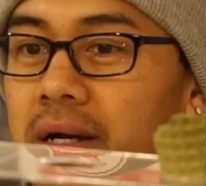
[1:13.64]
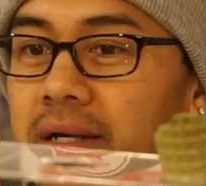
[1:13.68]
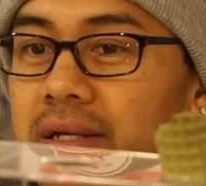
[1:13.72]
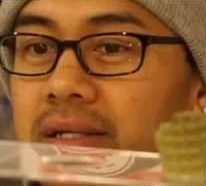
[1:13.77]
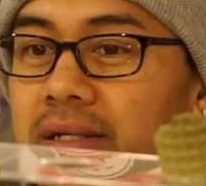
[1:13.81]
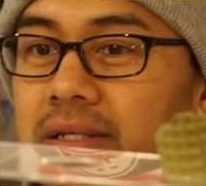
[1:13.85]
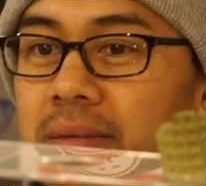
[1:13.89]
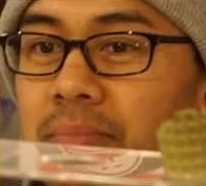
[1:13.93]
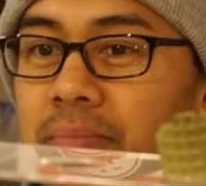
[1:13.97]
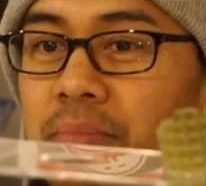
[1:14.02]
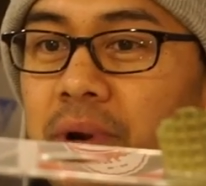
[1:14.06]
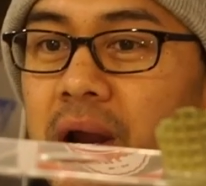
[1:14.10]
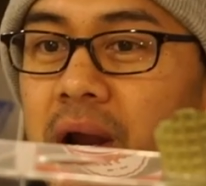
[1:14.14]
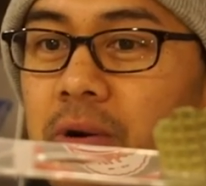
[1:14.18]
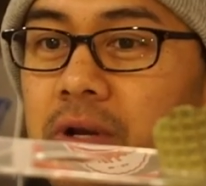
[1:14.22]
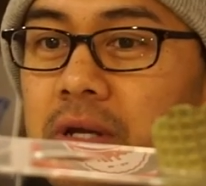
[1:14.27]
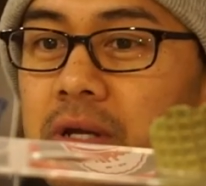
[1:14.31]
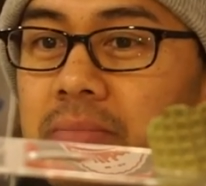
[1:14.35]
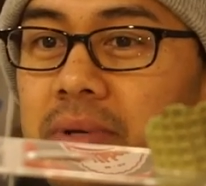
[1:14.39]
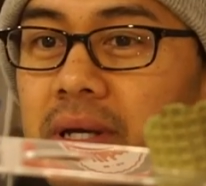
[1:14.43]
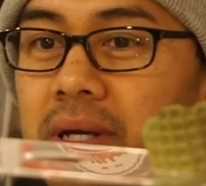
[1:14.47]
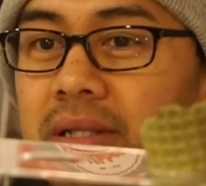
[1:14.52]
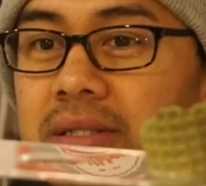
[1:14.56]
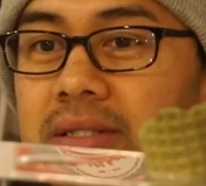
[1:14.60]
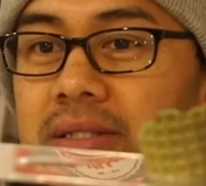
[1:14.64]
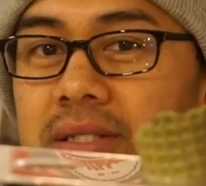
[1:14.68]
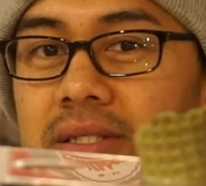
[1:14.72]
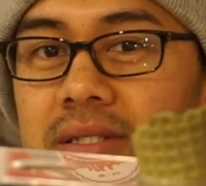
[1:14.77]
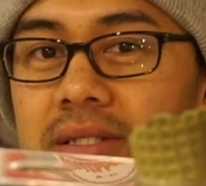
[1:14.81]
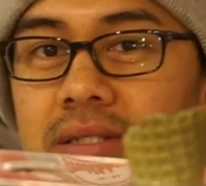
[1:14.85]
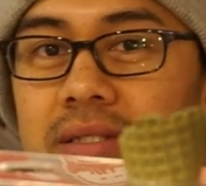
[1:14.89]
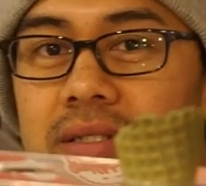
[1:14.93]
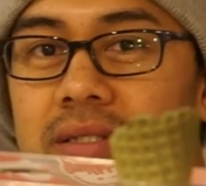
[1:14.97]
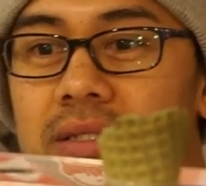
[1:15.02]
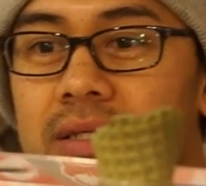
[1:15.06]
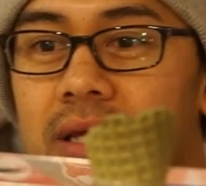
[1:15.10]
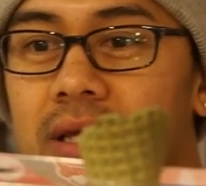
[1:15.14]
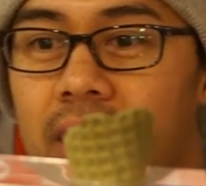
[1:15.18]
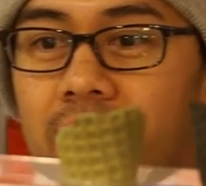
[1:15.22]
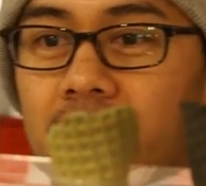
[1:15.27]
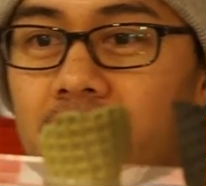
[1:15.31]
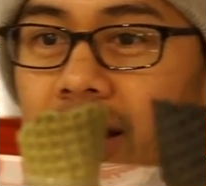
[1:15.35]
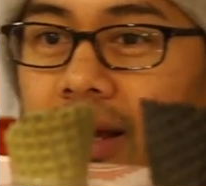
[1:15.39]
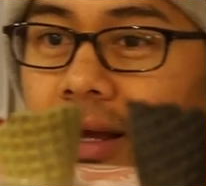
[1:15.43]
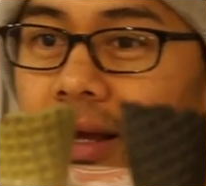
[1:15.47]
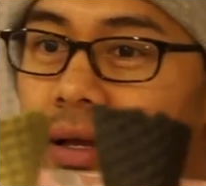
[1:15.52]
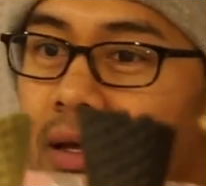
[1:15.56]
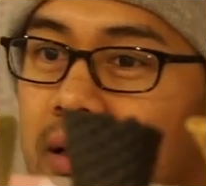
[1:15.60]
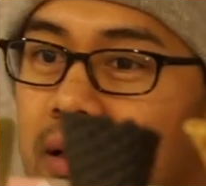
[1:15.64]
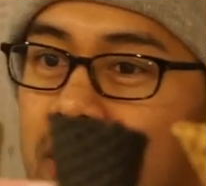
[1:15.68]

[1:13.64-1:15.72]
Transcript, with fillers: he presented the idea to me, I was like, let's go.